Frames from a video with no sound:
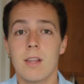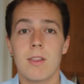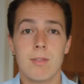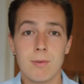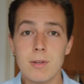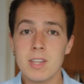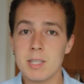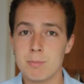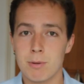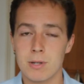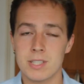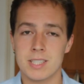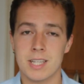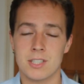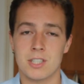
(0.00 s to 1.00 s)
Through this
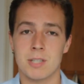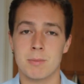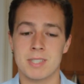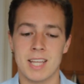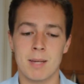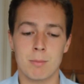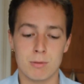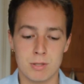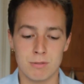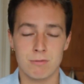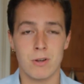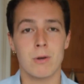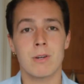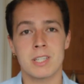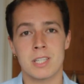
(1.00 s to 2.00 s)
process, she was able to
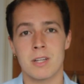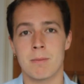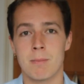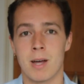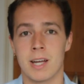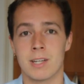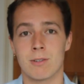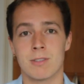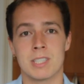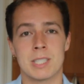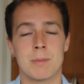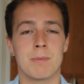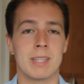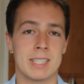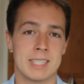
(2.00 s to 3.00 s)
focus her mind on
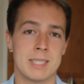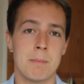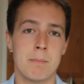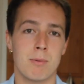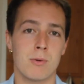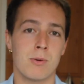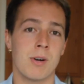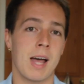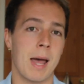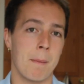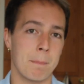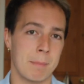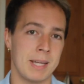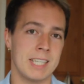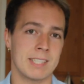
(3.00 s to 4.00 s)
something simple and
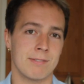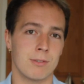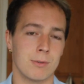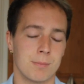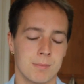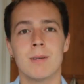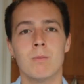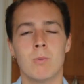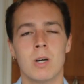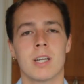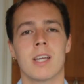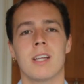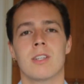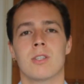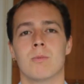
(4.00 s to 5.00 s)
peaceful, and
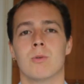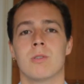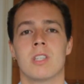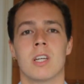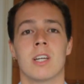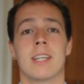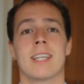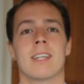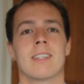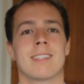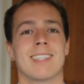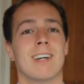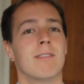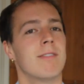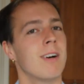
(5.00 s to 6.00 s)
working towards earning
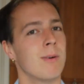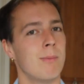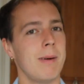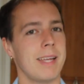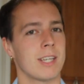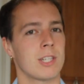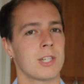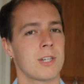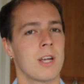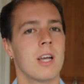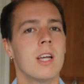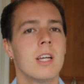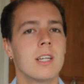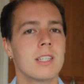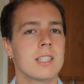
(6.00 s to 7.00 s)
herself a wish.
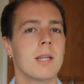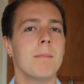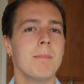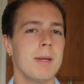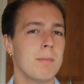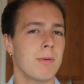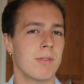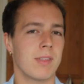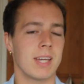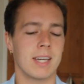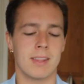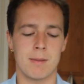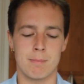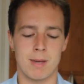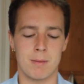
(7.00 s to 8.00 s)
Some people think
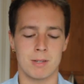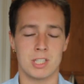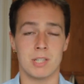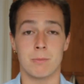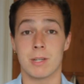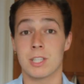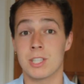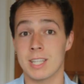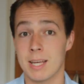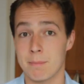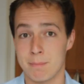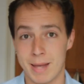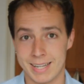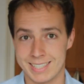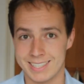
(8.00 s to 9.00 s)
that maybe she wished to get
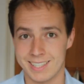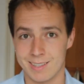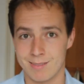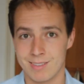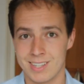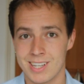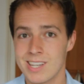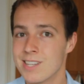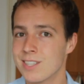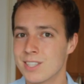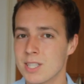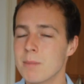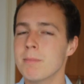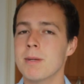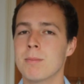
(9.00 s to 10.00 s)
better.
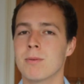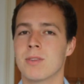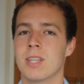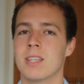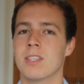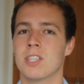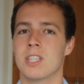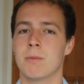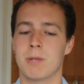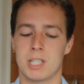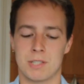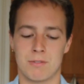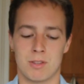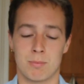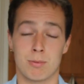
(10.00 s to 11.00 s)
Some people think that she wished
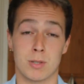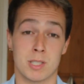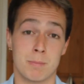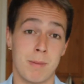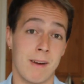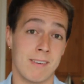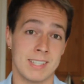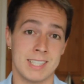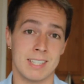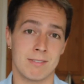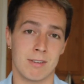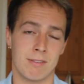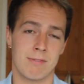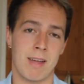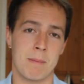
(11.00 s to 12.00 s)
for the prosperity of
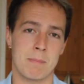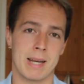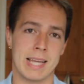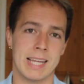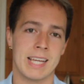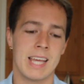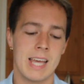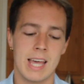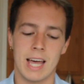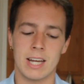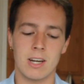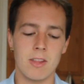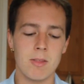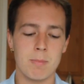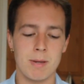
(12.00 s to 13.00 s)
her family, and
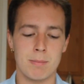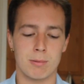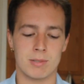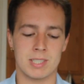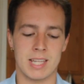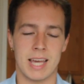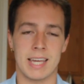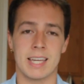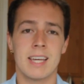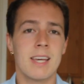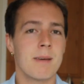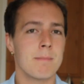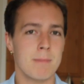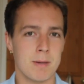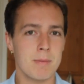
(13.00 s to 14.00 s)
other people say
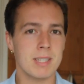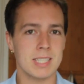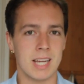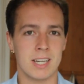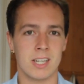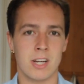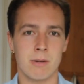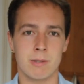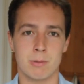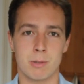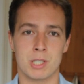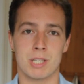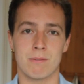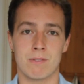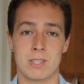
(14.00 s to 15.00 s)
maybe Sadako was
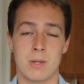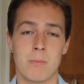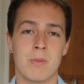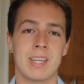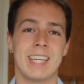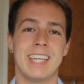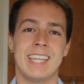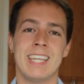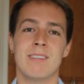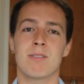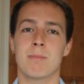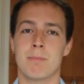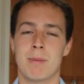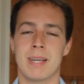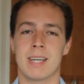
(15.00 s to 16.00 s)
wishing for something
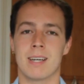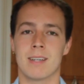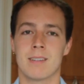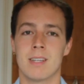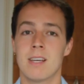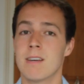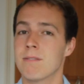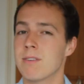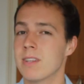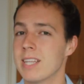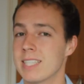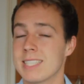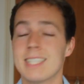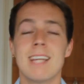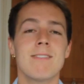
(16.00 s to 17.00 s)
even bigger, for
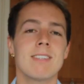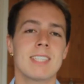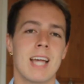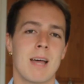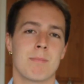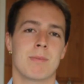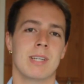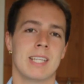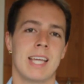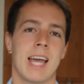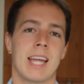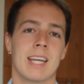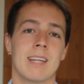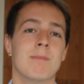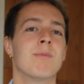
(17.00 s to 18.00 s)
this never to happen
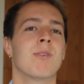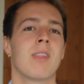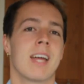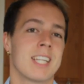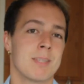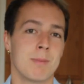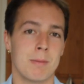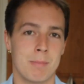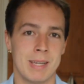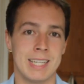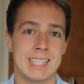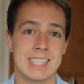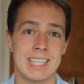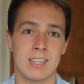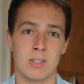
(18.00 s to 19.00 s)
again and for there to be
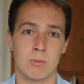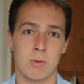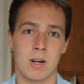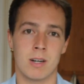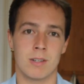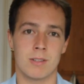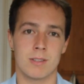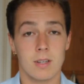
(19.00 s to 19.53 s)
peace in the world.